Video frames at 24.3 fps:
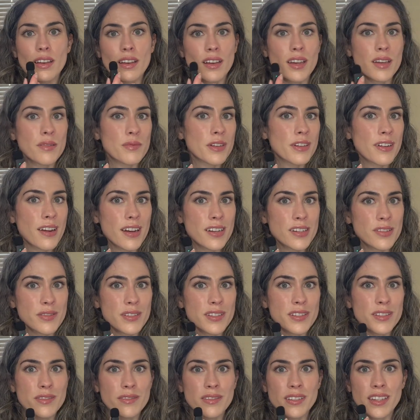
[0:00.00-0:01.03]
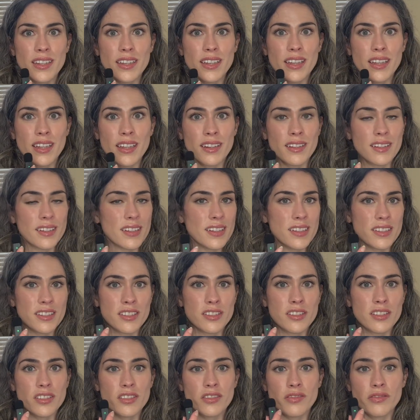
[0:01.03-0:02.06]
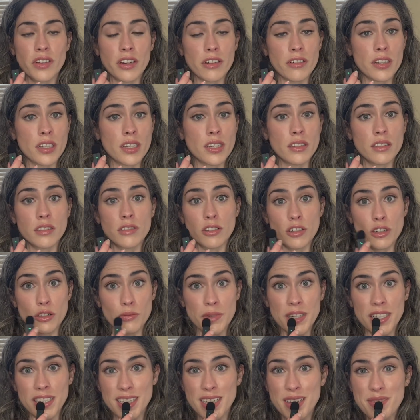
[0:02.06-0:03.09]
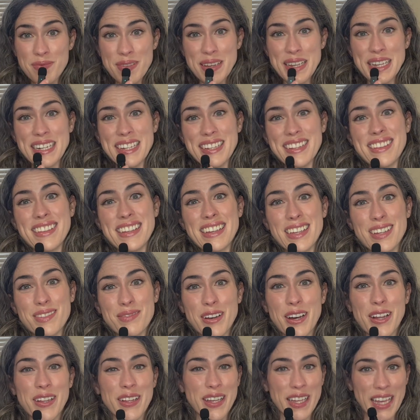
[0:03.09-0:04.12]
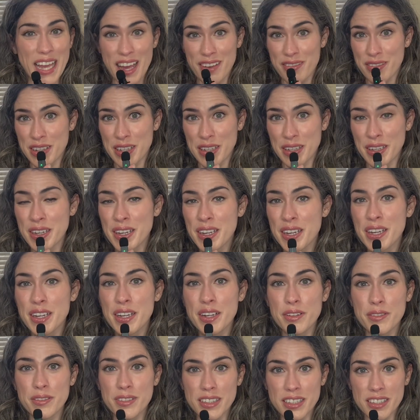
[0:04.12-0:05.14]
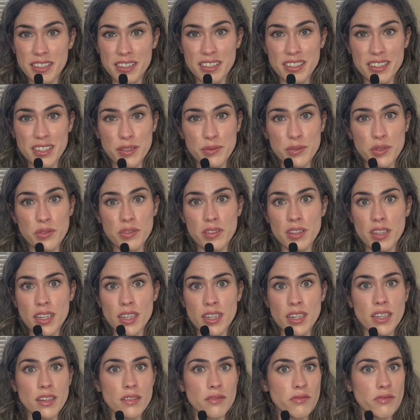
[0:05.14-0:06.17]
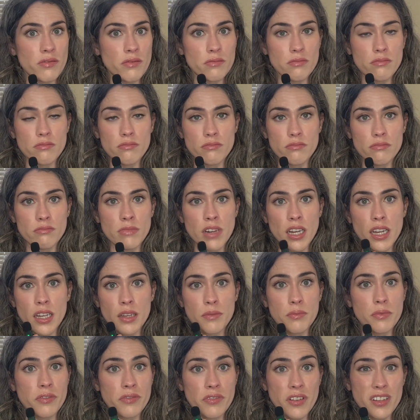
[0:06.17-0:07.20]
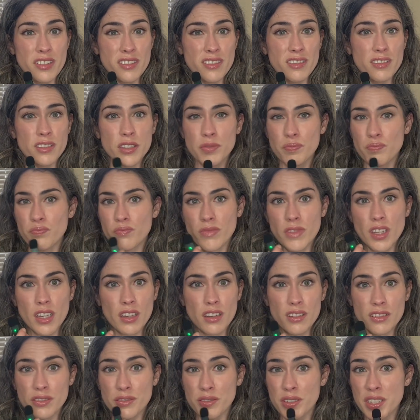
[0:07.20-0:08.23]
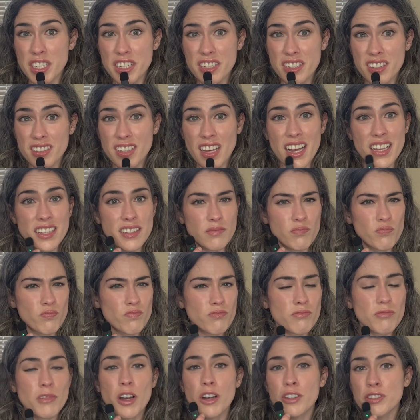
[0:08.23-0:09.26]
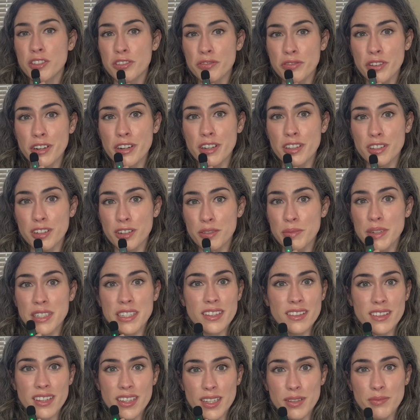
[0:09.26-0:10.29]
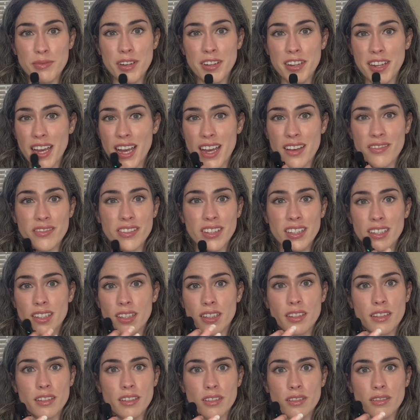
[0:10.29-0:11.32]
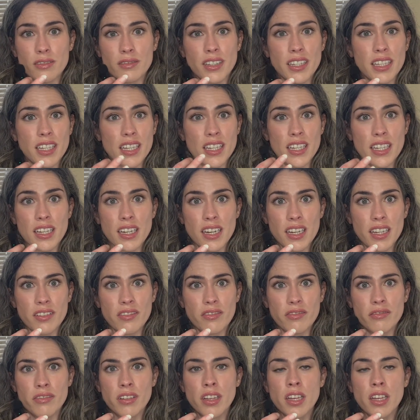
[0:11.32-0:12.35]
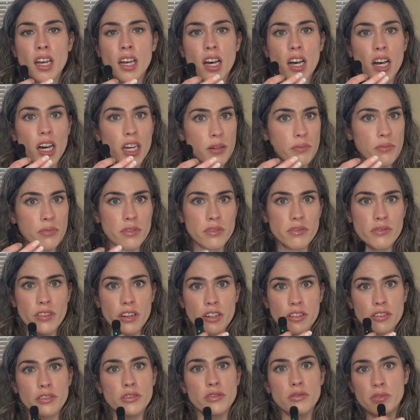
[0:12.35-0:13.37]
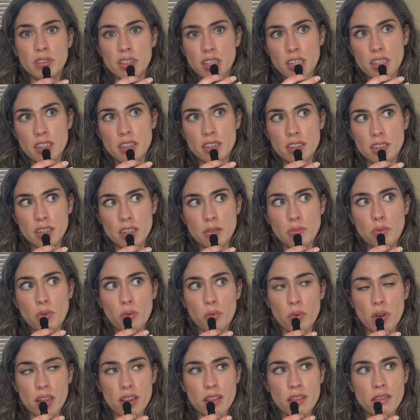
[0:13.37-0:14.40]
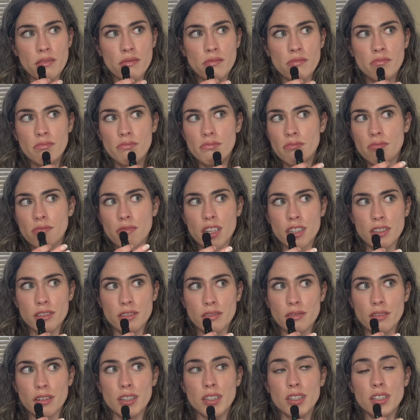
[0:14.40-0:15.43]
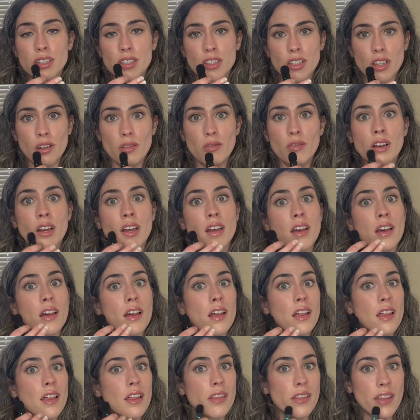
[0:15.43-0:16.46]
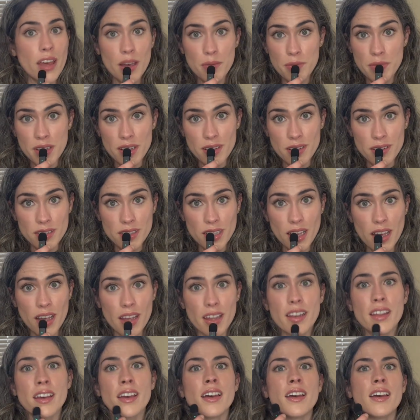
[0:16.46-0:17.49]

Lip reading: I'm a graduate student, and it's just very alarming to me to think about like having relationships with any of my professors. I also teach a class, also very alarming to think about having, like any kind of unprofessional relationship with a student. So, that being said,